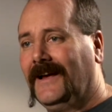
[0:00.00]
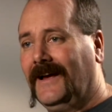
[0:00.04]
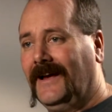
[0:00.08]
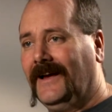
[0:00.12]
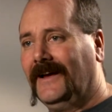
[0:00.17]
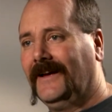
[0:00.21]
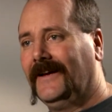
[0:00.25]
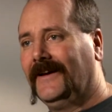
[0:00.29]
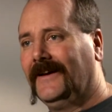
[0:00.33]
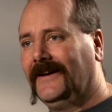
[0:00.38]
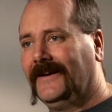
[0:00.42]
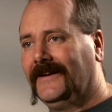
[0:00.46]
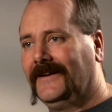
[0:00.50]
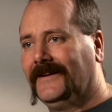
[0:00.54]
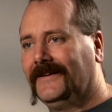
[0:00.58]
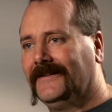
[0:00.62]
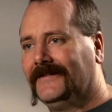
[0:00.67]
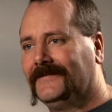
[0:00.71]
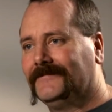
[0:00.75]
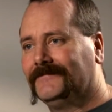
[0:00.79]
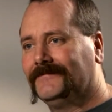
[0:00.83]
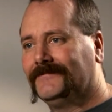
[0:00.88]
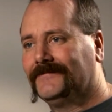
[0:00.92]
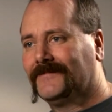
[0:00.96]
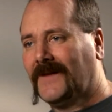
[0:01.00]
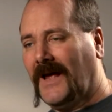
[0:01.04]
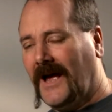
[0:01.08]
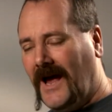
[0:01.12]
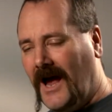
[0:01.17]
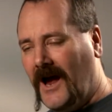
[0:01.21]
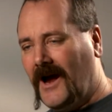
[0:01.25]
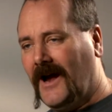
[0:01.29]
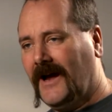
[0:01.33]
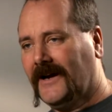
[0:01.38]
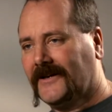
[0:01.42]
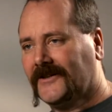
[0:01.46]
and
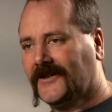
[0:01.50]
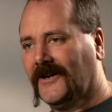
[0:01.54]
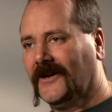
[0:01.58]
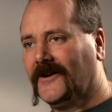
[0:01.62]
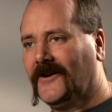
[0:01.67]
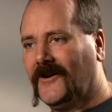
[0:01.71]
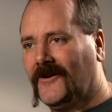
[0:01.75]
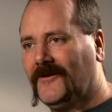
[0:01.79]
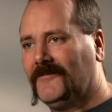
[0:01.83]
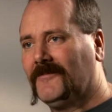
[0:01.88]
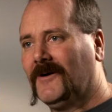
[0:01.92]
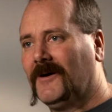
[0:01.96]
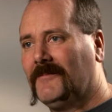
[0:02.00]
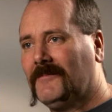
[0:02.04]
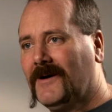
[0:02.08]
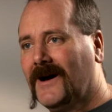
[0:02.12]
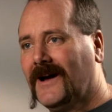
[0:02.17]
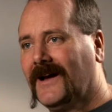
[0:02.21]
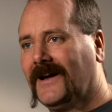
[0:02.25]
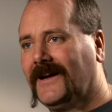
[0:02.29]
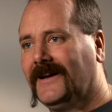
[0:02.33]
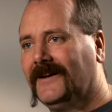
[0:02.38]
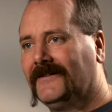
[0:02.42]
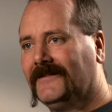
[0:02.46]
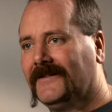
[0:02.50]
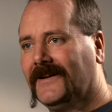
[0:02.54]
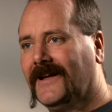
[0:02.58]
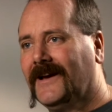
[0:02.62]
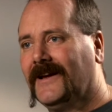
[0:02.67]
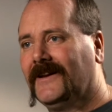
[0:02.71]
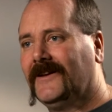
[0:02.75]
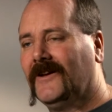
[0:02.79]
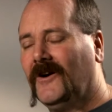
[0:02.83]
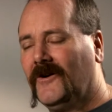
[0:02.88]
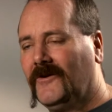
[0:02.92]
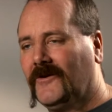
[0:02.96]
I actually hurt my back in
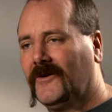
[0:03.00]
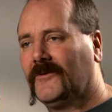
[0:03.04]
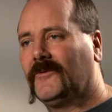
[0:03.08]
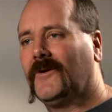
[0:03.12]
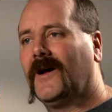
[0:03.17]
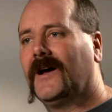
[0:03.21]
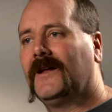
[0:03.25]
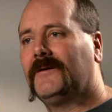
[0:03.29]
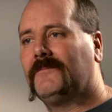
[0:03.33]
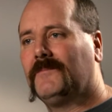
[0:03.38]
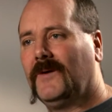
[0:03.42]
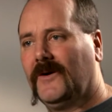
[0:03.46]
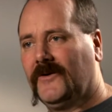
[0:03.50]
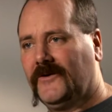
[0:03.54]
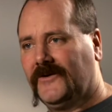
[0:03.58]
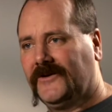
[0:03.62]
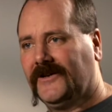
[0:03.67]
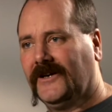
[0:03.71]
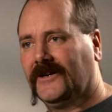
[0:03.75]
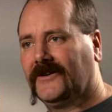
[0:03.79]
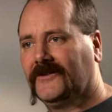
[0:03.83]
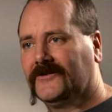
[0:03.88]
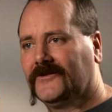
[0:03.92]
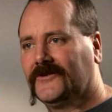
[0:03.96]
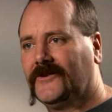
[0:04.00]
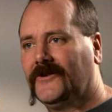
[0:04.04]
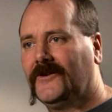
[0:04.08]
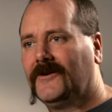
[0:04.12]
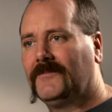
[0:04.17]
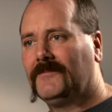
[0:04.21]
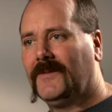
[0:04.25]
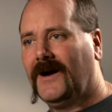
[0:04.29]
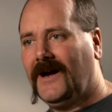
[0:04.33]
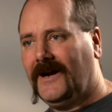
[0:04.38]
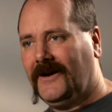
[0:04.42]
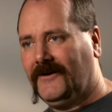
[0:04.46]
Daytona riding motorcycles during
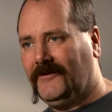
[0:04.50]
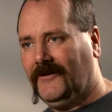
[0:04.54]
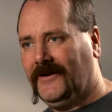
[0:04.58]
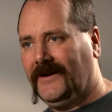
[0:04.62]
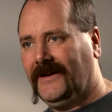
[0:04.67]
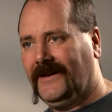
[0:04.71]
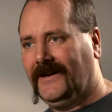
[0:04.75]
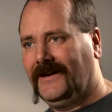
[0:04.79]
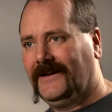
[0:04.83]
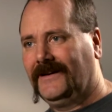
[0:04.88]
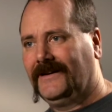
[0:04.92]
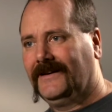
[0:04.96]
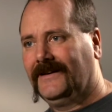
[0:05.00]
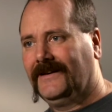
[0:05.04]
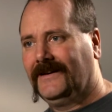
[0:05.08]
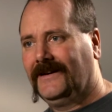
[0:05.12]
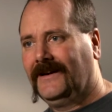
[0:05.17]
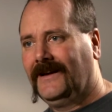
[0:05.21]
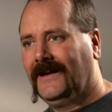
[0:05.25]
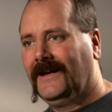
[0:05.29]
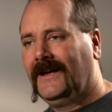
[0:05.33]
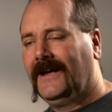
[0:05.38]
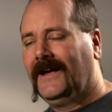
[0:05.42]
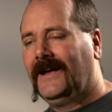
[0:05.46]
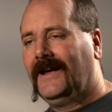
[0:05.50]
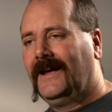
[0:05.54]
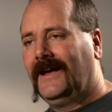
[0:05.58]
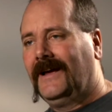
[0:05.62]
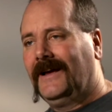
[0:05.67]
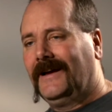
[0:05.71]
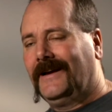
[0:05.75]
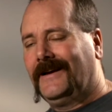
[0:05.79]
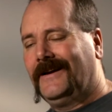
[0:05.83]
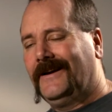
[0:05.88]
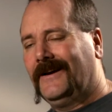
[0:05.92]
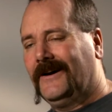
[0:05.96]
bike week.
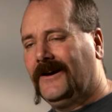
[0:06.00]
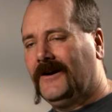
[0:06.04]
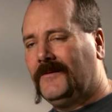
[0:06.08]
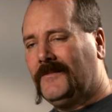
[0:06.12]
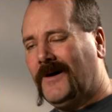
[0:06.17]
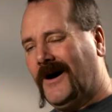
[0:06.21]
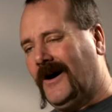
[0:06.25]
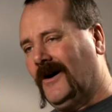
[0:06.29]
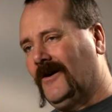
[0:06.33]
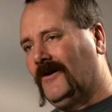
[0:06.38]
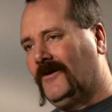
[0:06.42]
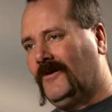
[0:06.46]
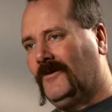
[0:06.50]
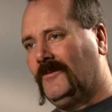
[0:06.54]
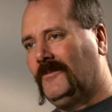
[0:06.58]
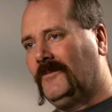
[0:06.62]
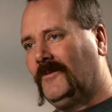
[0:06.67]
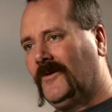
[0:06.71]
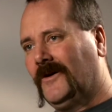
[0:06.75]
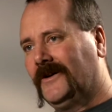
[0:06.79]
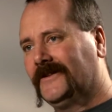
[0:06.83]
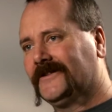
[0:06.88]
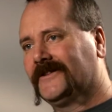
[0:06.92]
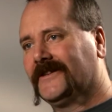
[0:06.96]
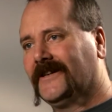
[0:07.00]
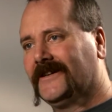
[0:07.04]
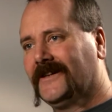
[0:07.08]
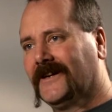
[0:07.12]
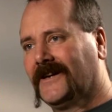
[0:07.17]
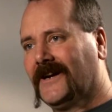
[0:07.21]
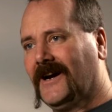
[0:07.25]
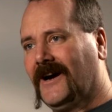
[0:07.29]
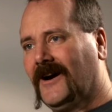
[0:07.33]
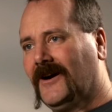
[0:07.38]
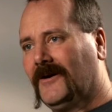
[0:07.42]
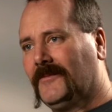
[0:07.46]
Come home, went and seen the
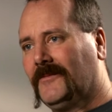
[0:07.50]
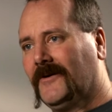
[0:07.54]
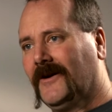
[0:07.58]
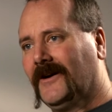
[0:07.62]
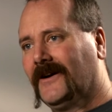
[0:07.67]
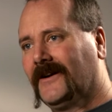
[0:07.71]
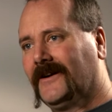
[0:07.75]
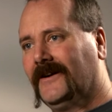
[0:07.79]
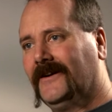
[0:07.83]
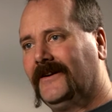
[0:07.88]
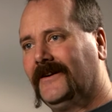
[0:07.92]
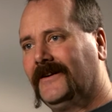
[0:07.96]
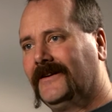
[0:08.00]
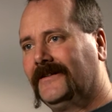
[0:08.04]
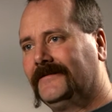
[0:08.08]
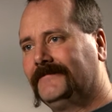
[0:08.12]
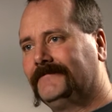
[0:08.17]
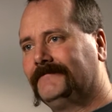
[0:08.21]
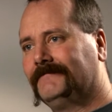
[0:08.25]
chiropractor.